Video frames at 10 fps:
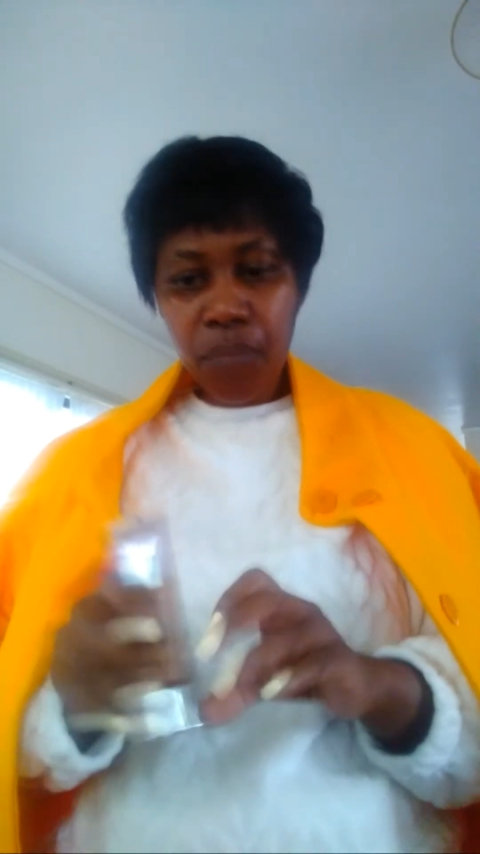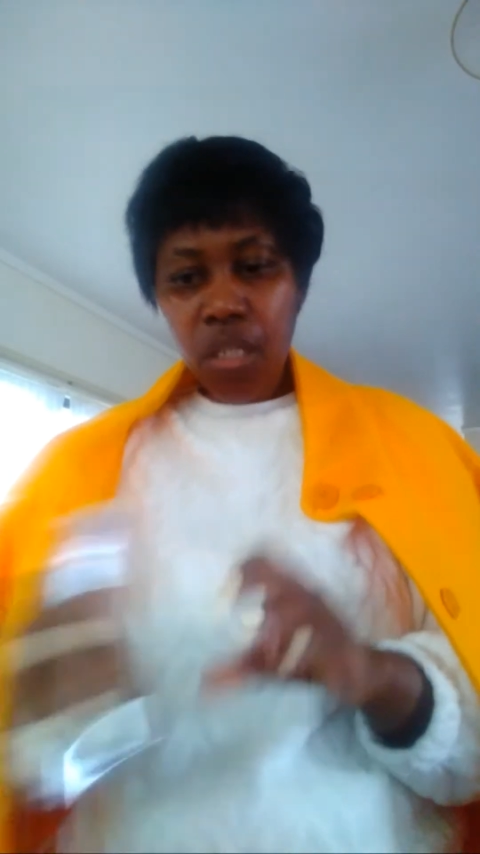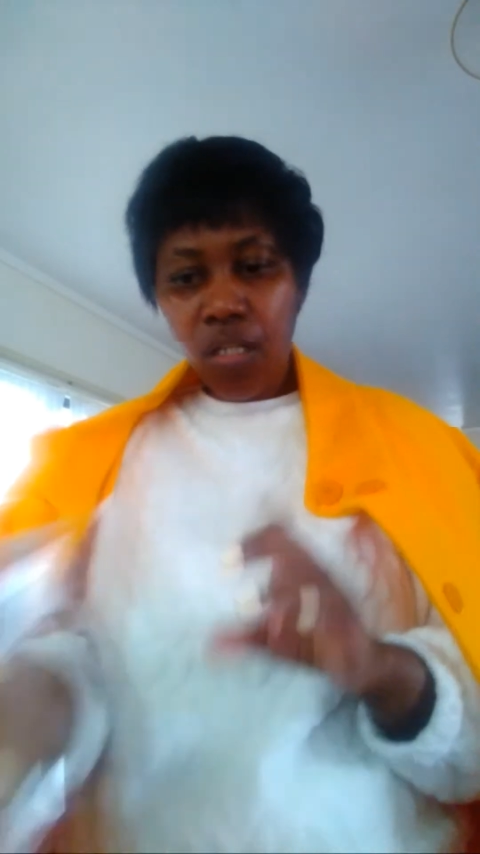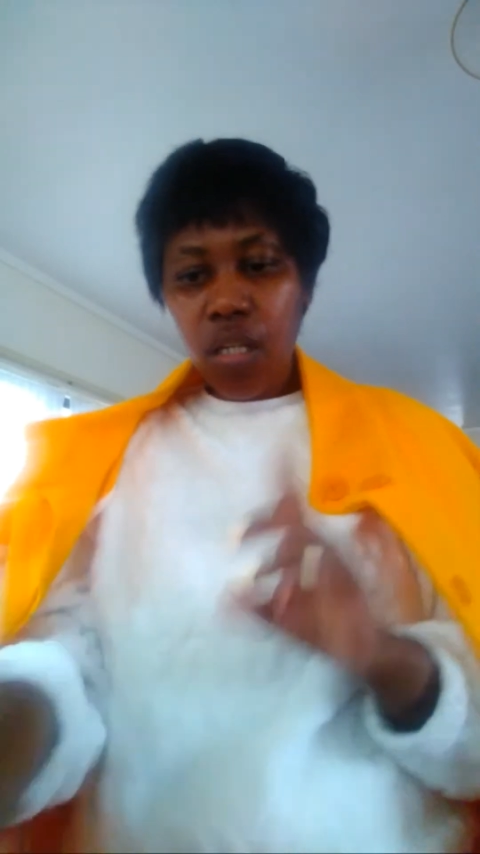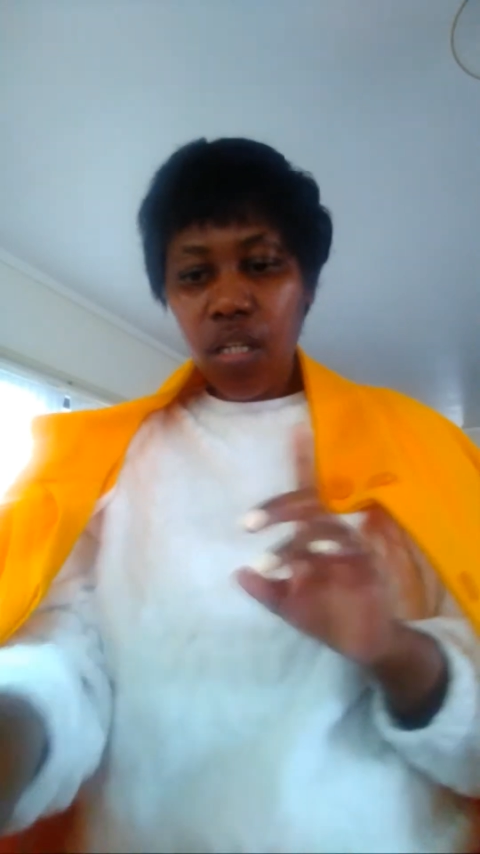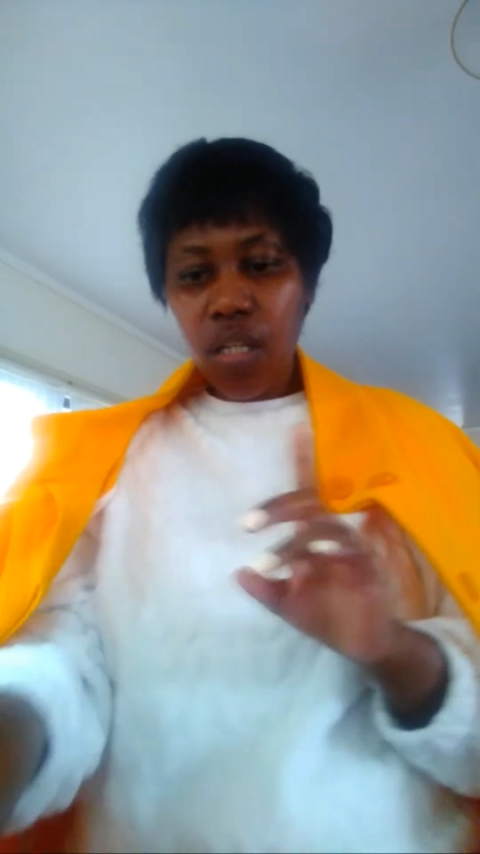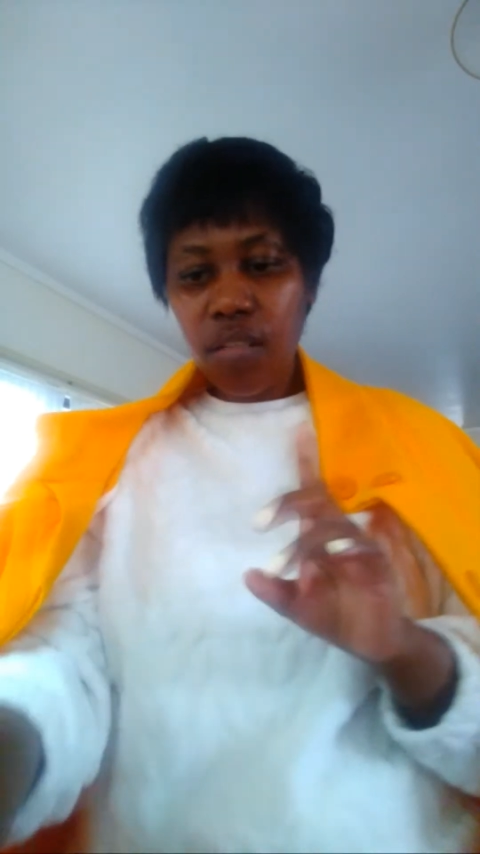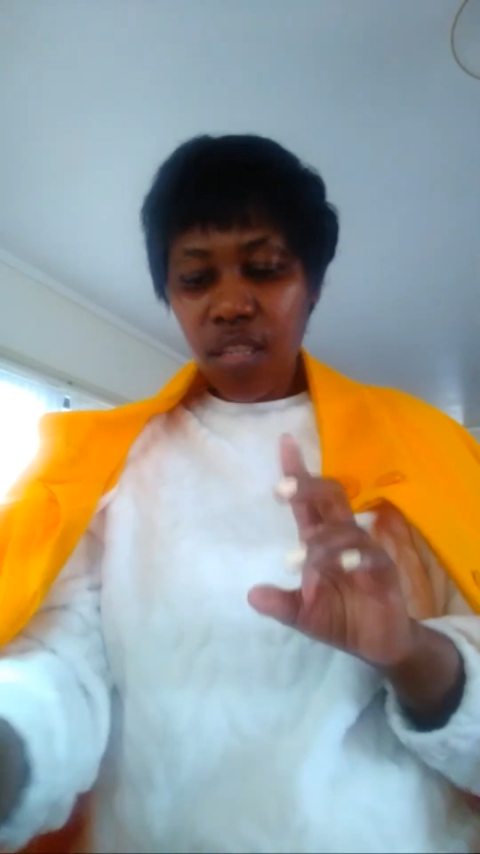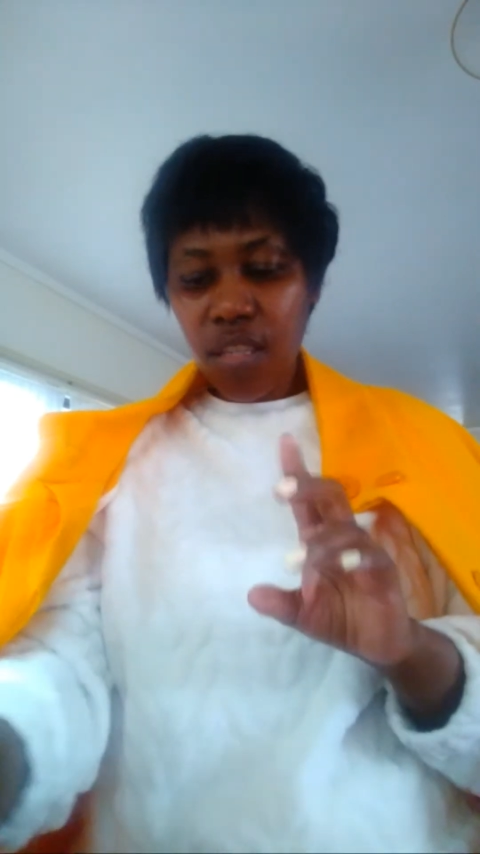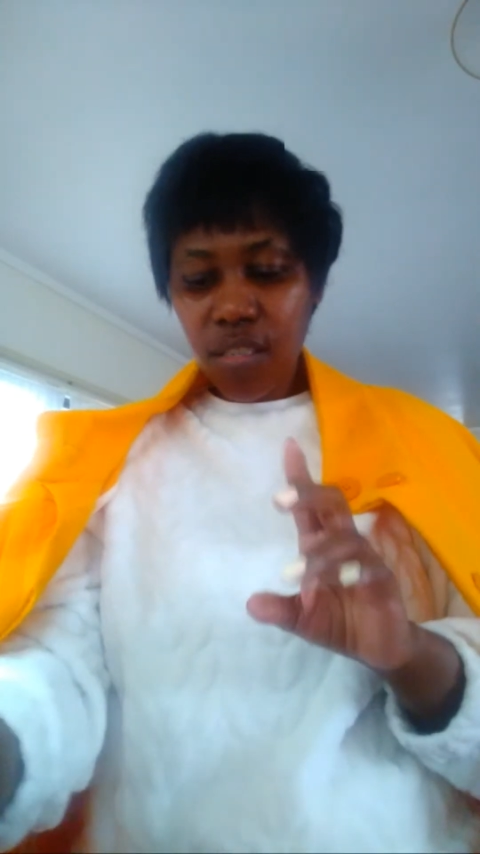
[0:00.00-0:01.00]
And
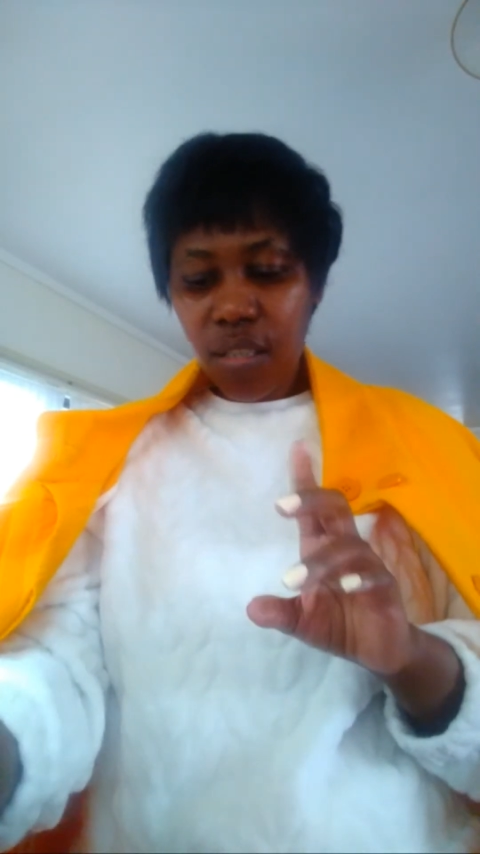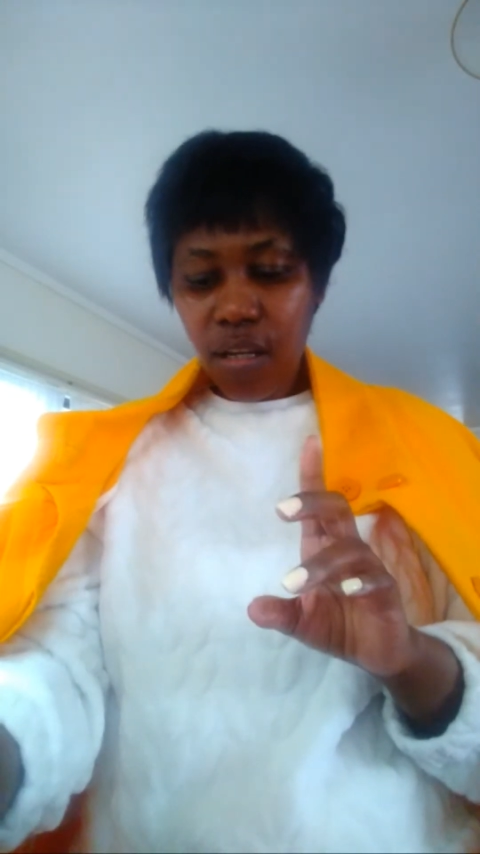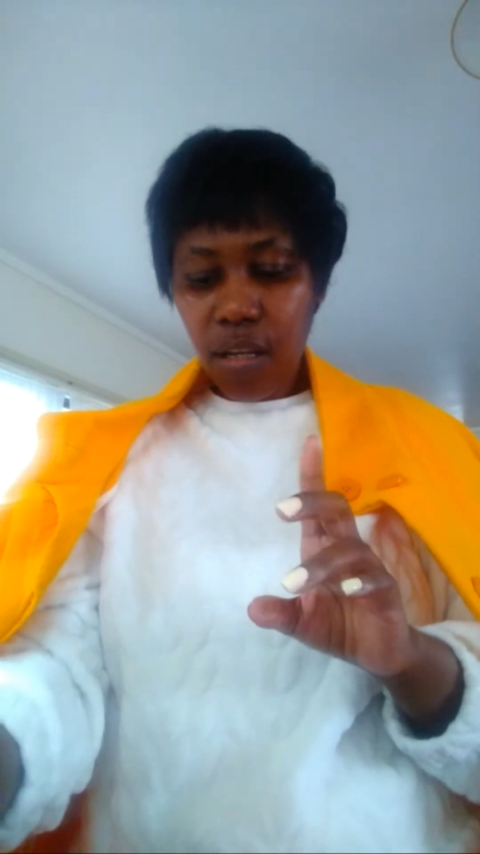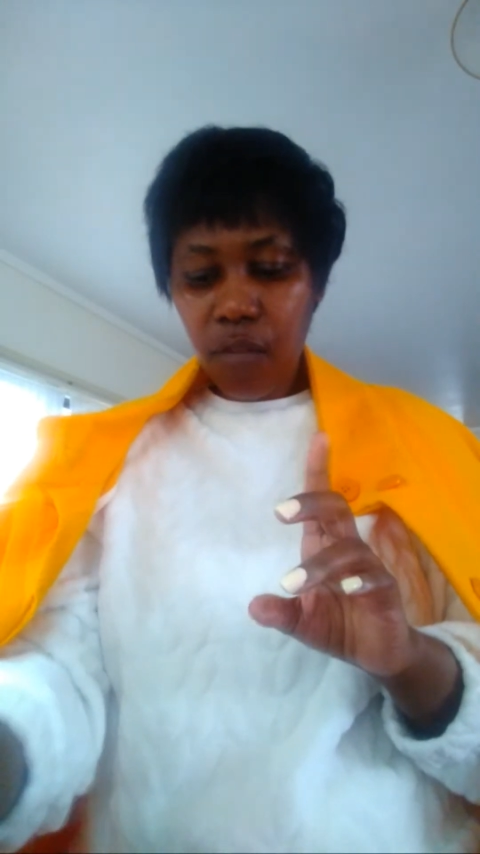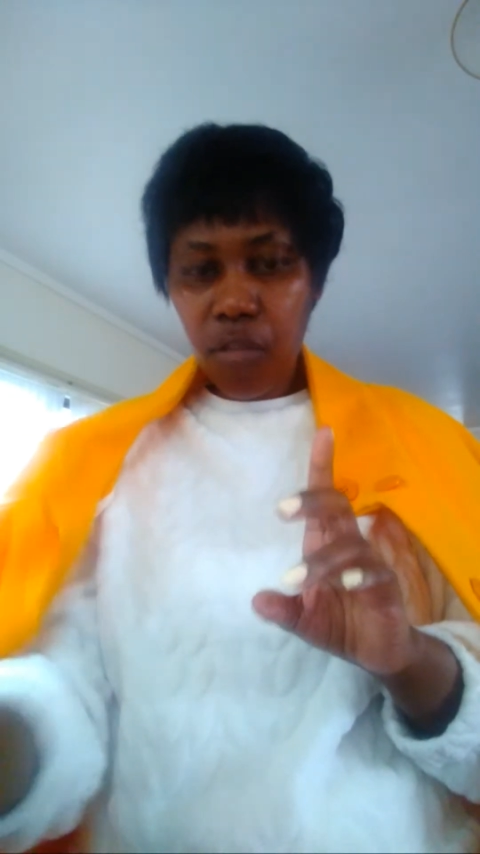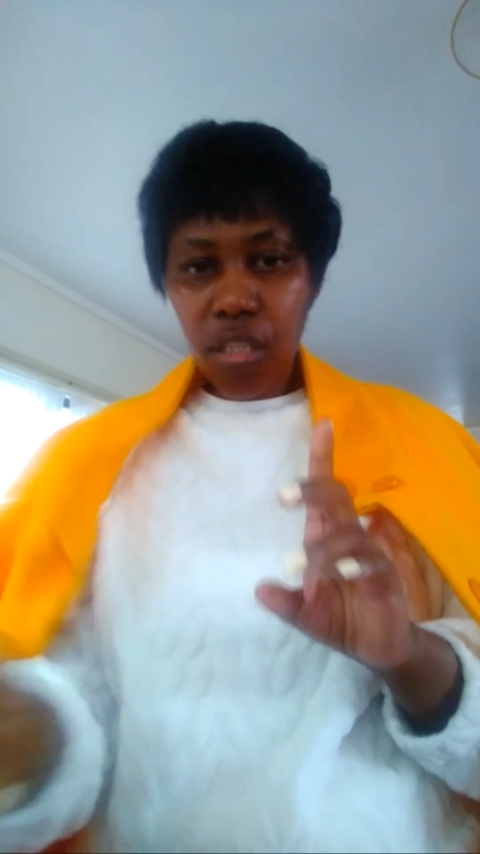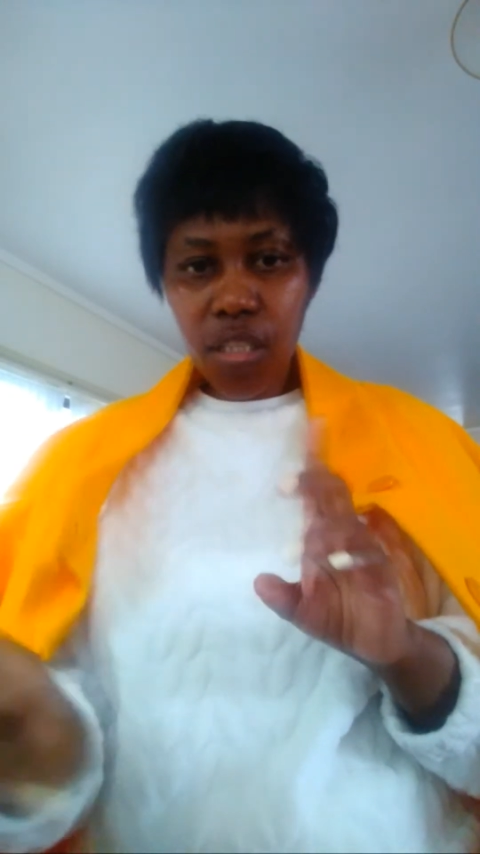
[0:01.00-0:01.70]
this lovely